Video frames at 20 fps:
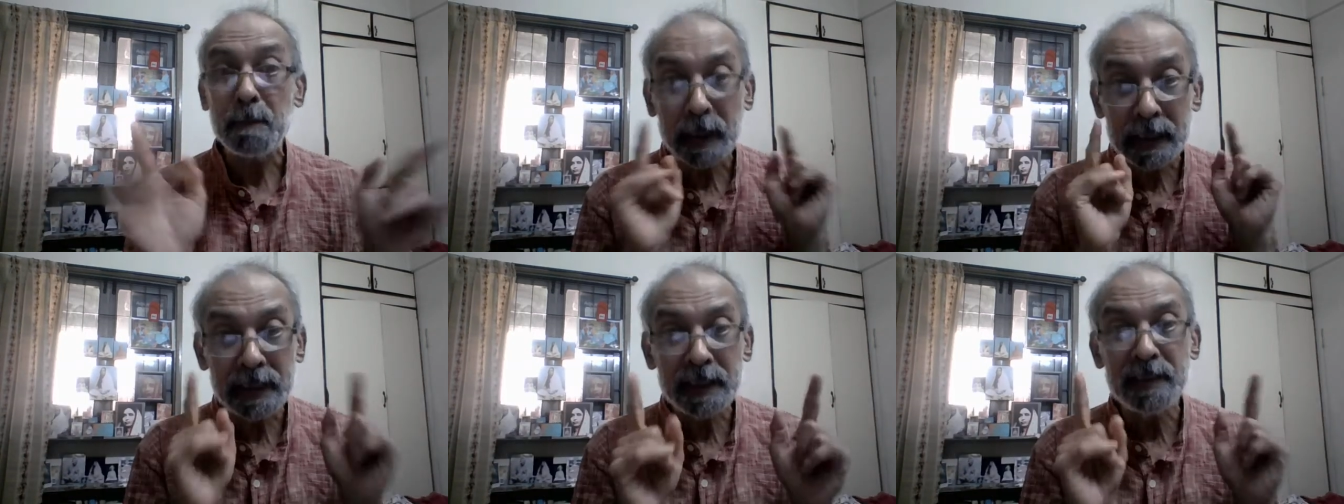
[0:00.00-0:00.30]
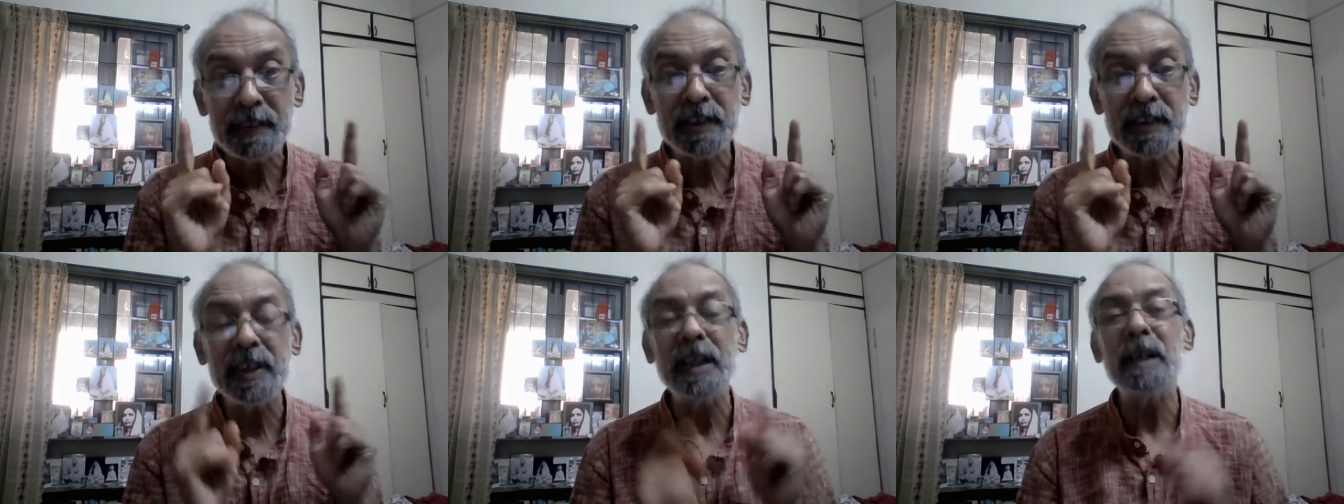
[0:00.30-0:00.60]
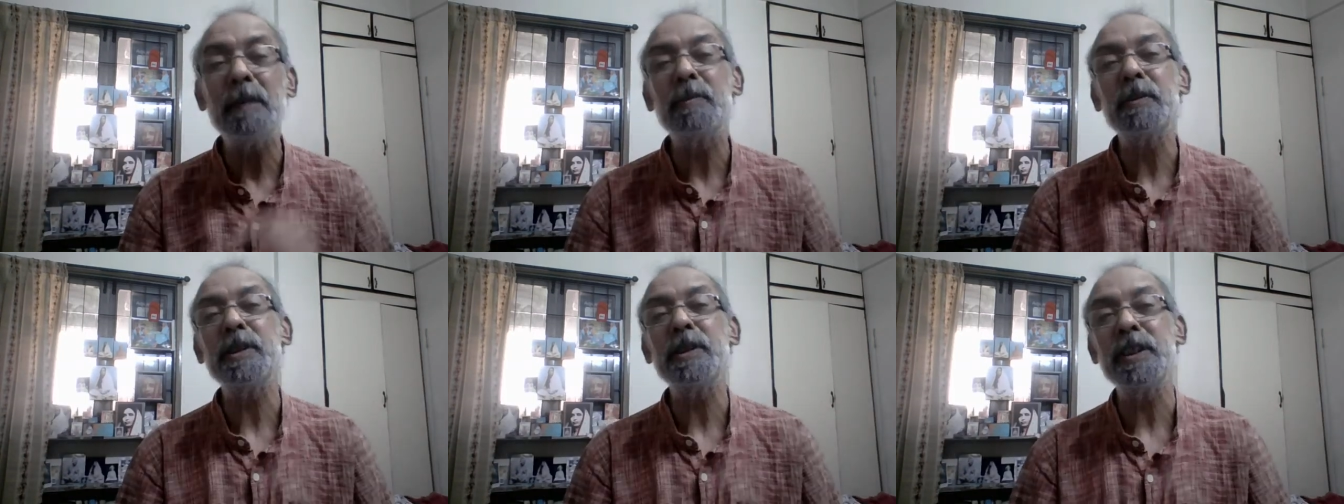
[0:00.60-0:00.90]
Then Sri
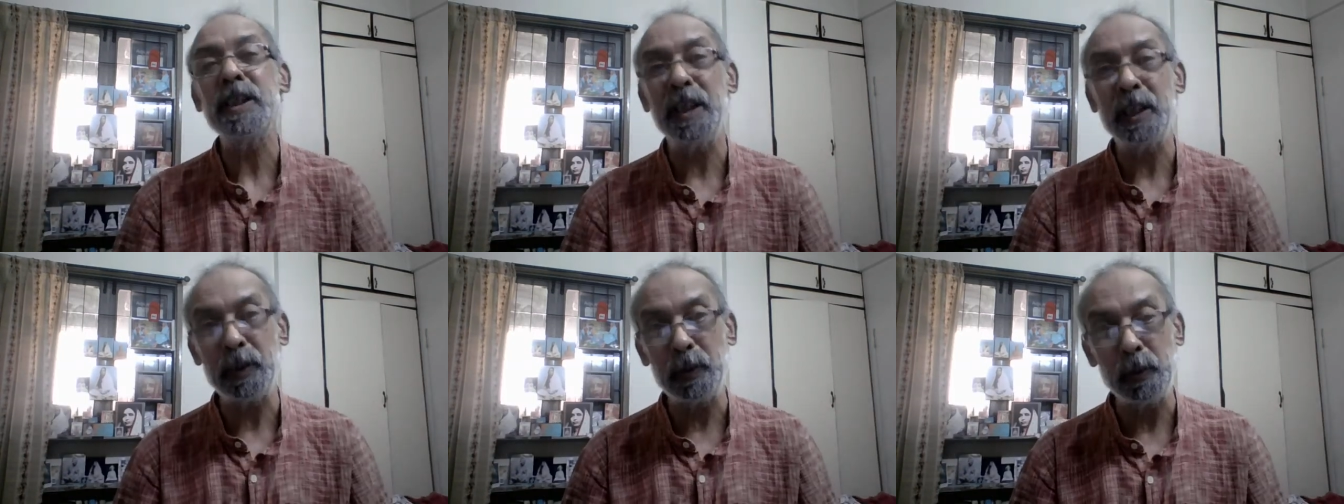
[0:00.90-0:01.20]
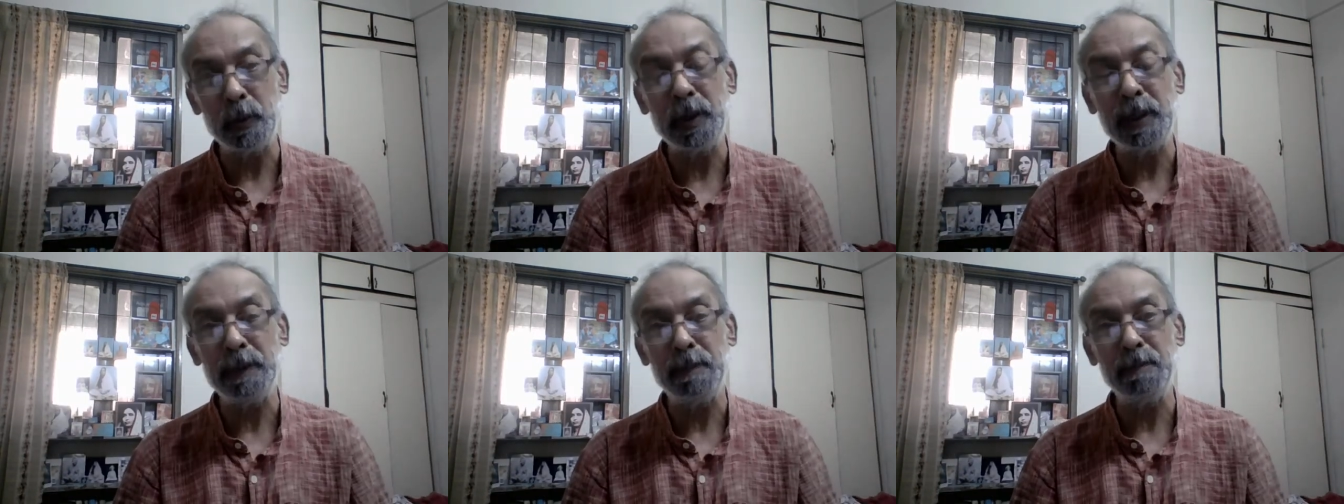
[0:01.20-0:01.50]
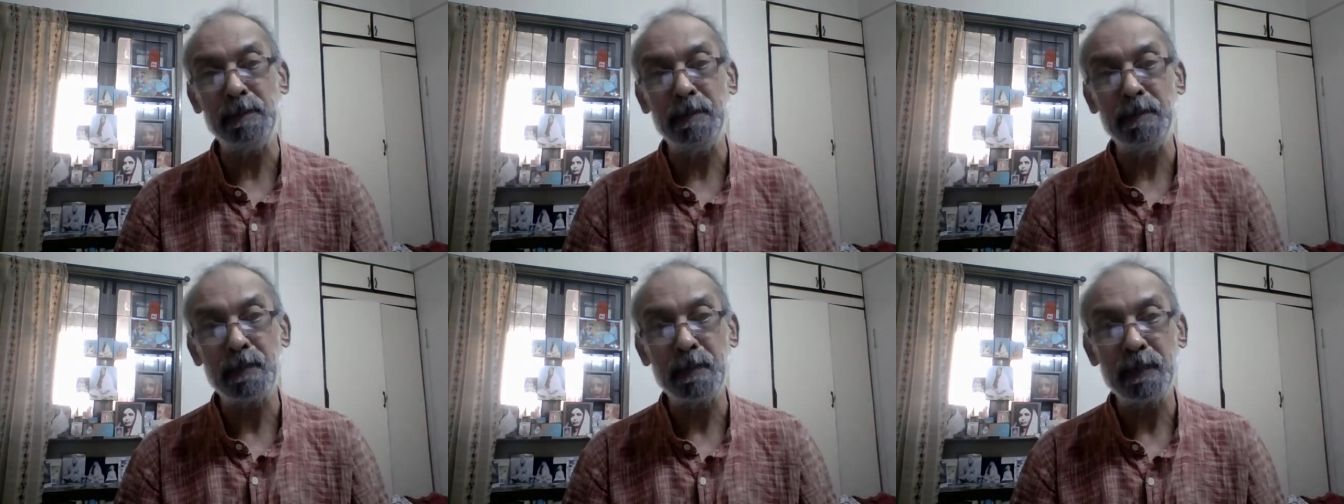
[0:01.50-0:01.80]
Ramakrishna had told him.
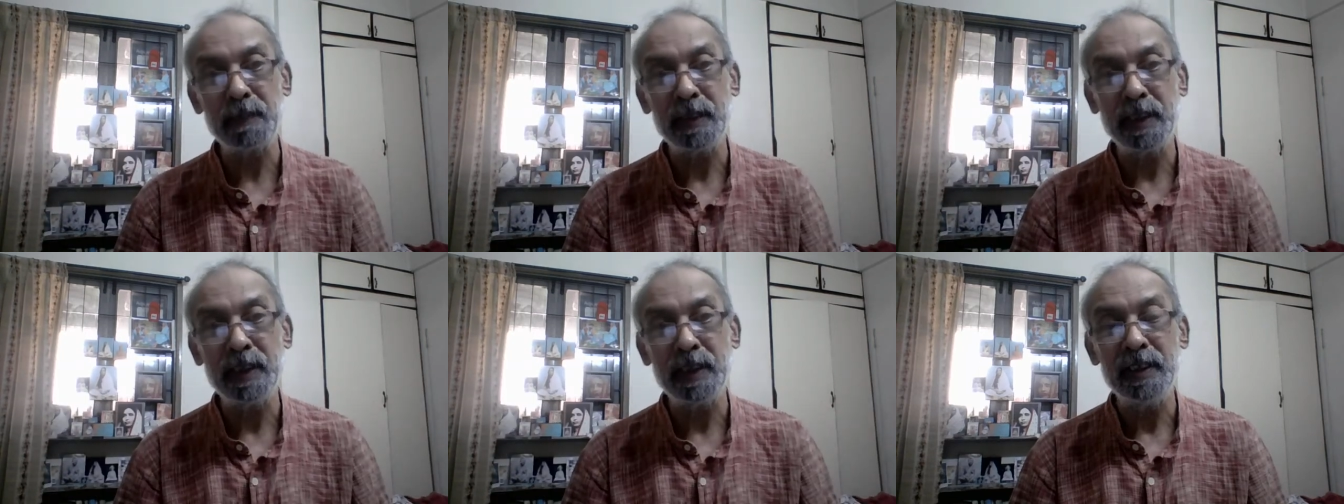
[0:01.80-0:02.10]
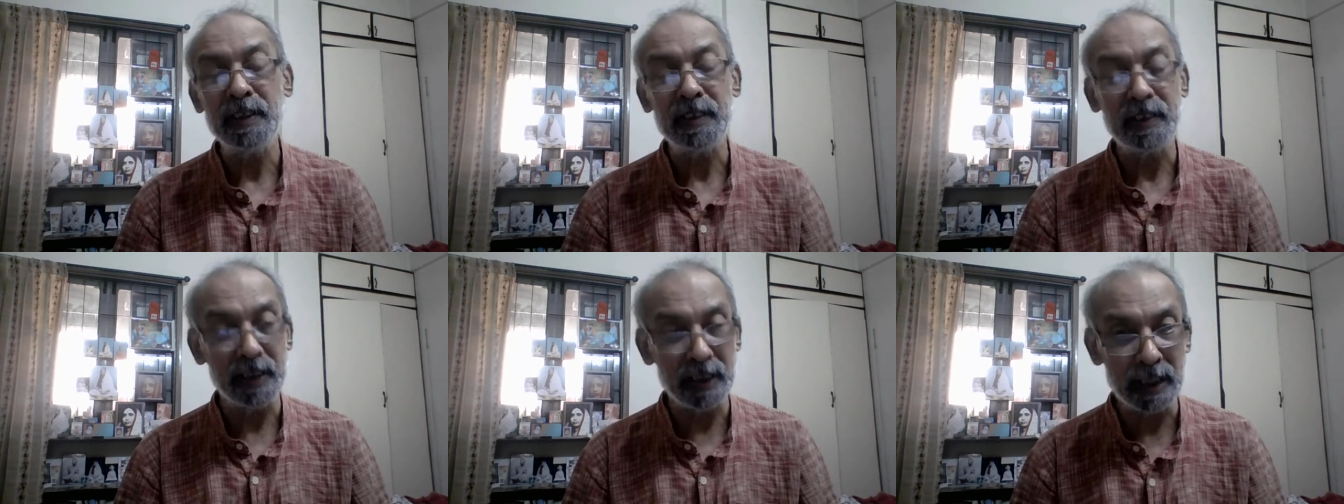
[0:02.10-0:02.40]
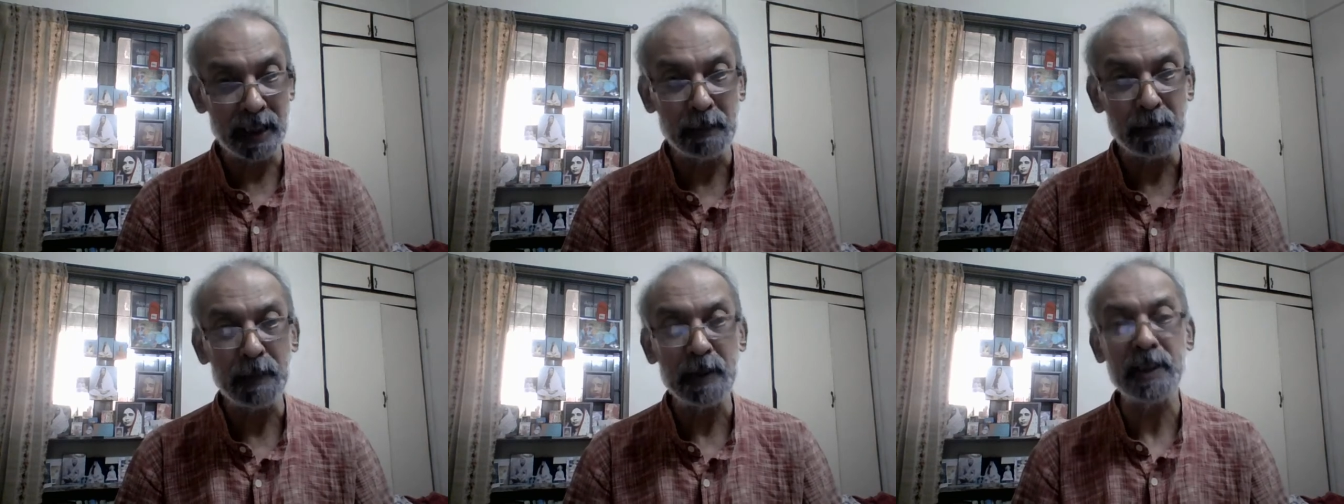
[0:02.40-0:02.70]
Sri
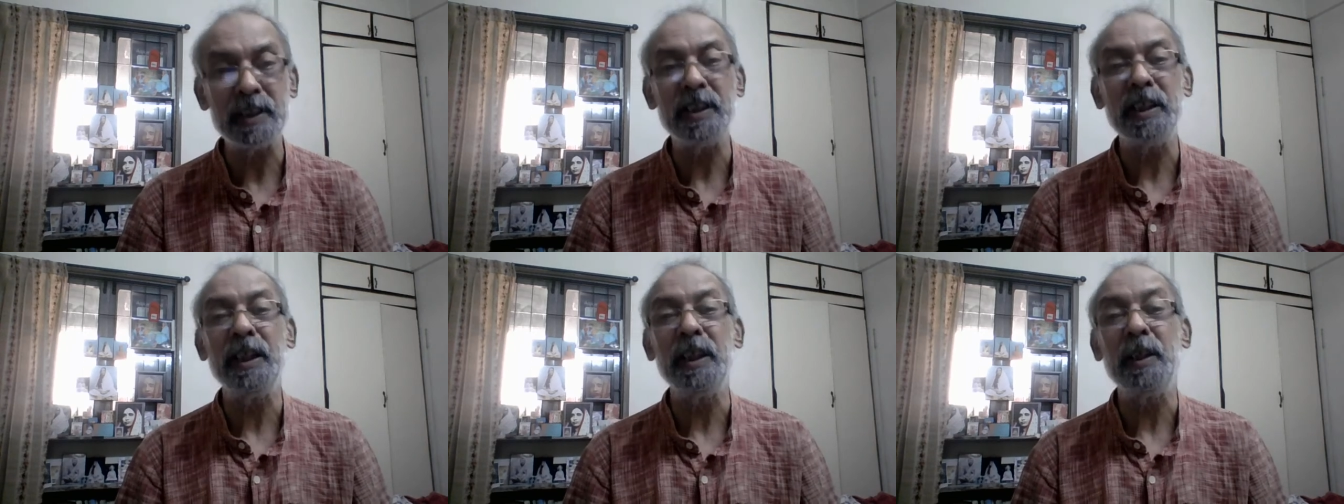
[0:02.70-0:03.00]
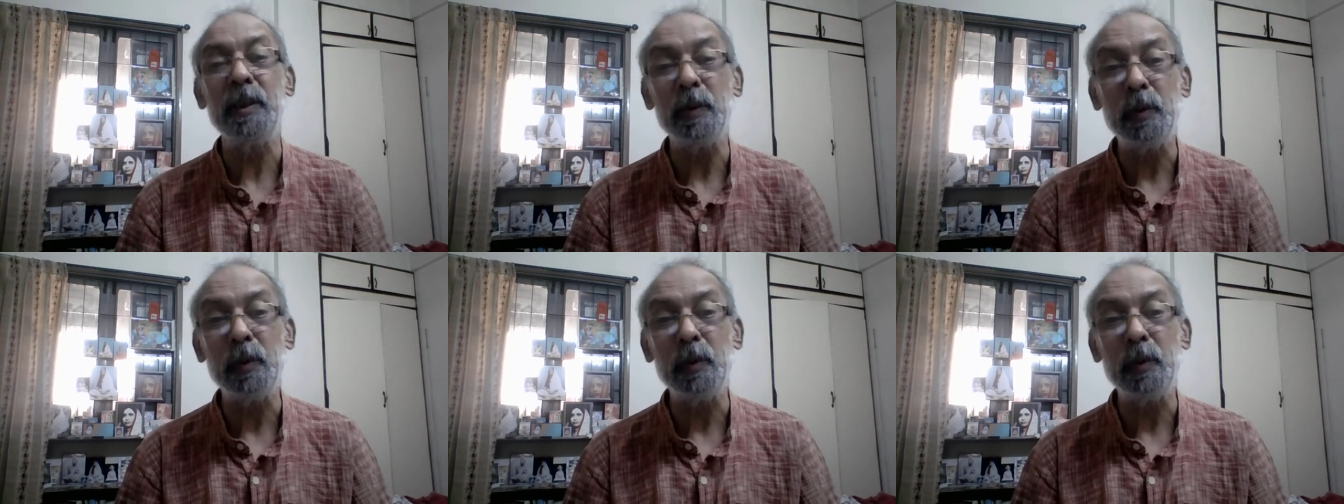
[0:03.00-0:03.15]
Ramakrishna had